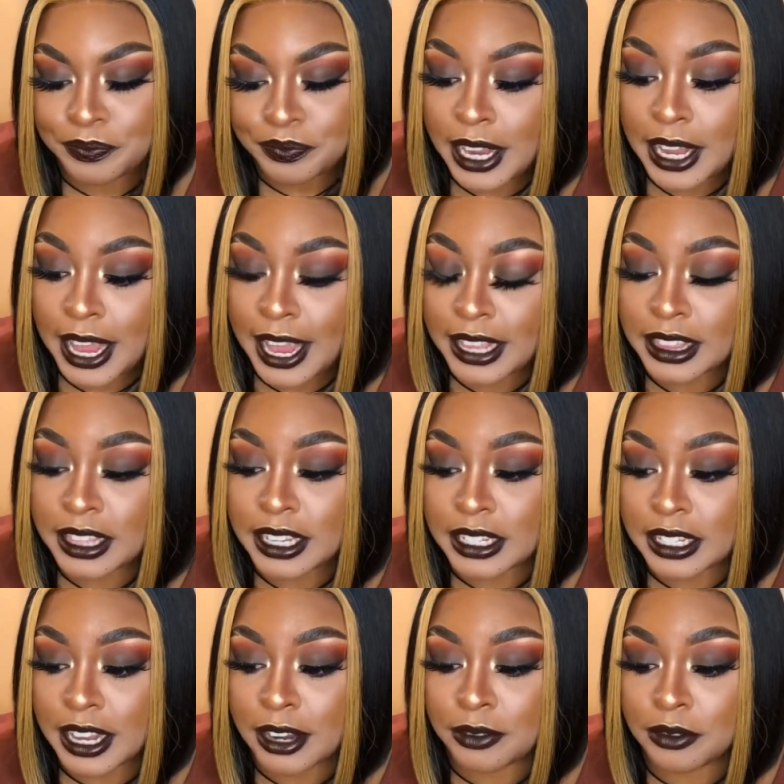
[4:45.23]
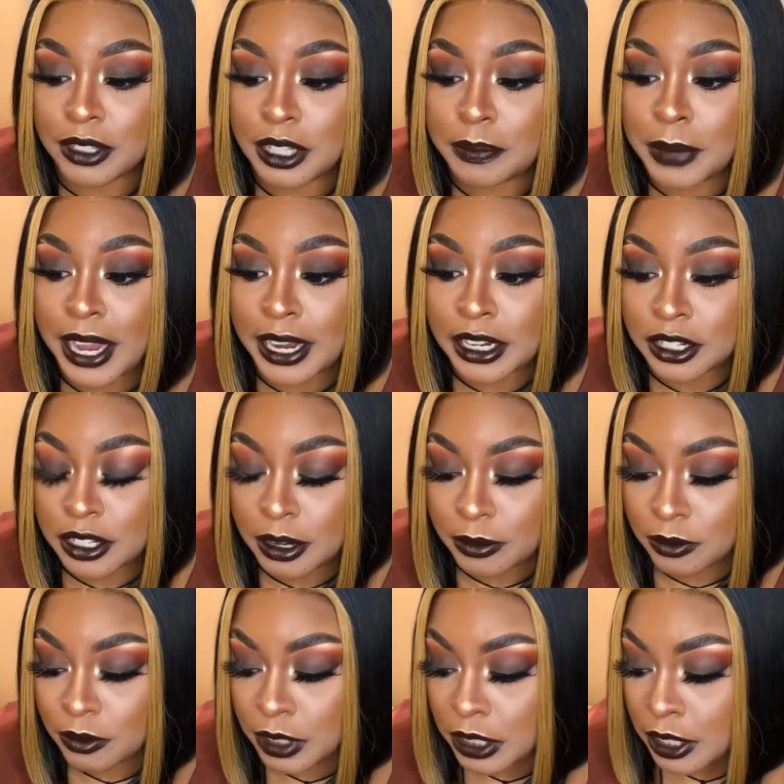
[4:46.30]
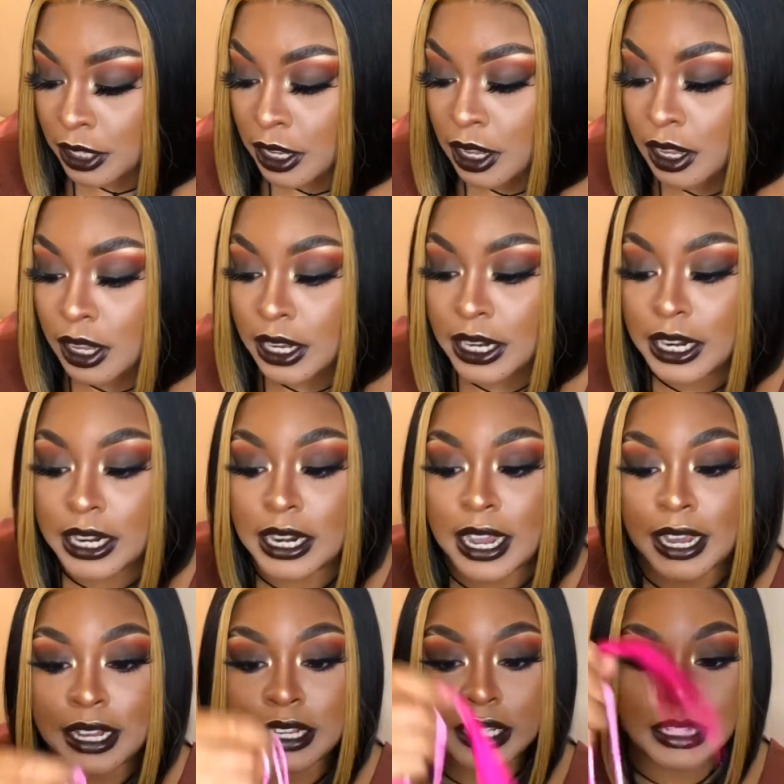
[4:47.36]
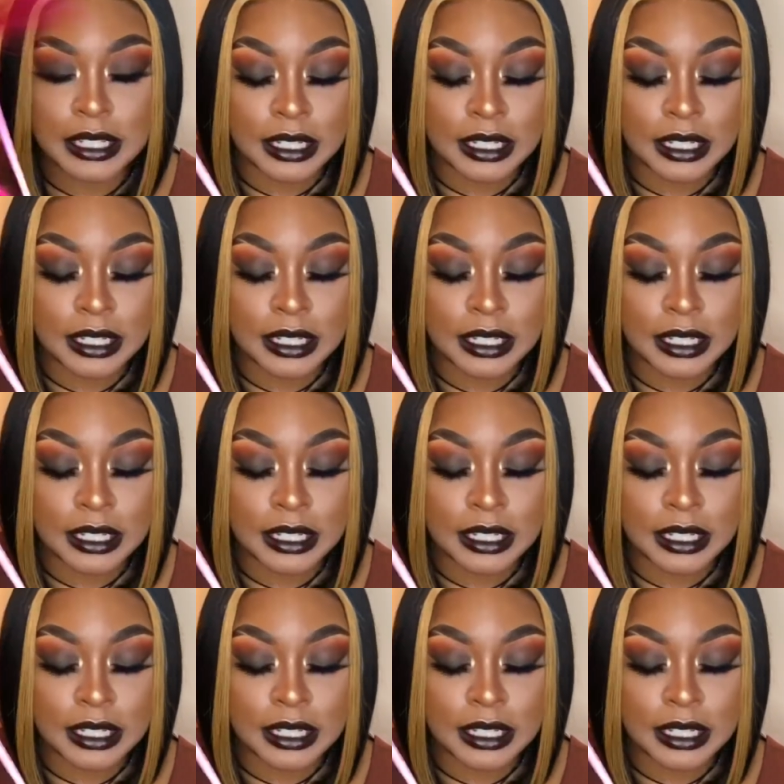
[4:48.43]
They had this like really packaged up really nice.